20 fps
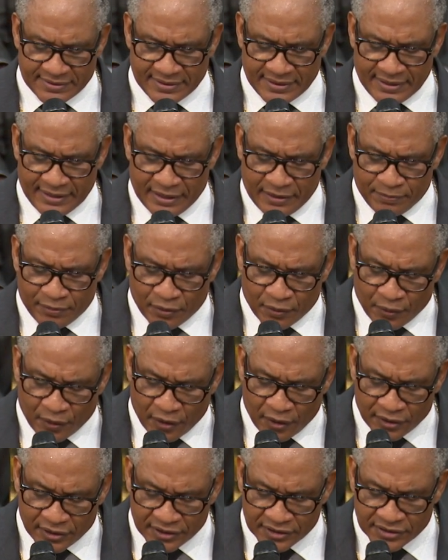The Hebrew
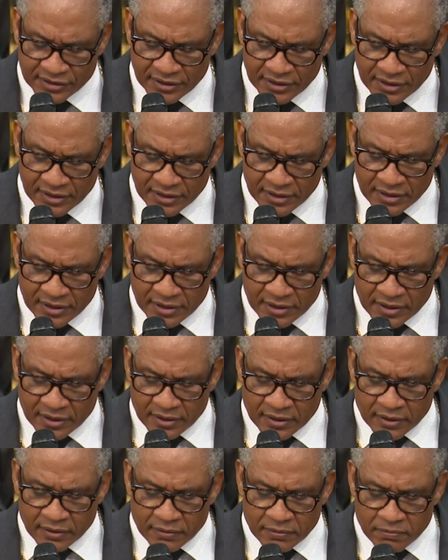word is
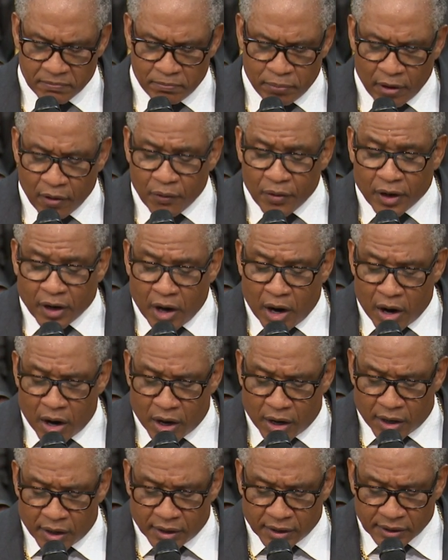
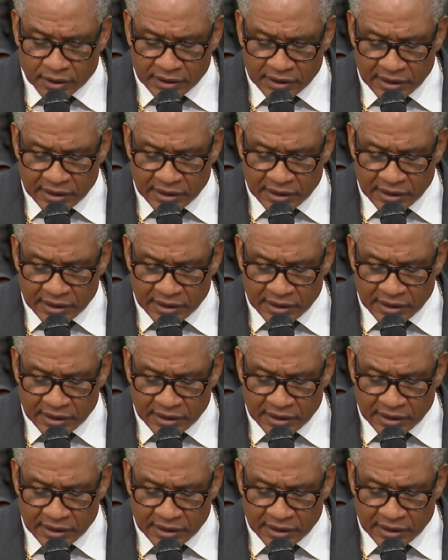barakah.